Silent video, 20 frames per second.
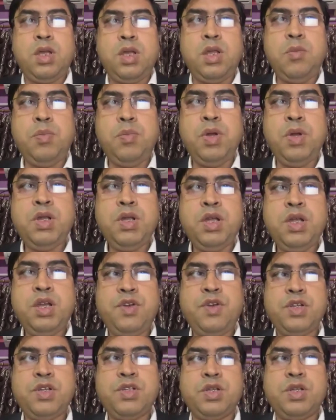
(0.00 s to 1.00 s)
An impaired
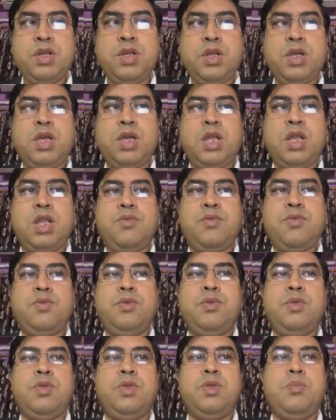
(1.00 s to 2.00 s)
kidney function can have
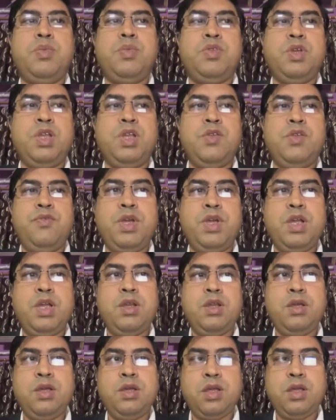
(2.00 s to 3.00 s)

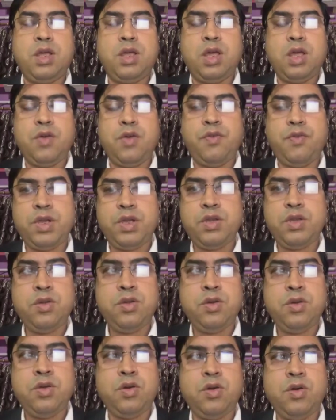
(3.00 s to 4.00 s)
significant
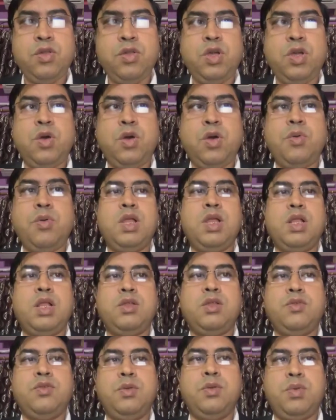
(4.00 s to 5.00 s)
effect on the overall
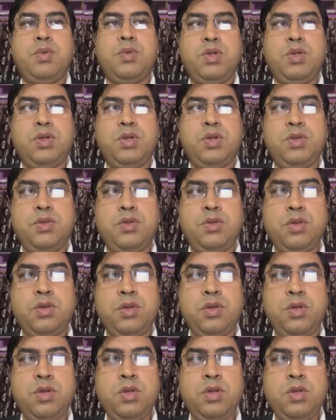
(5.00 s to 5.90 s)
health of the patients.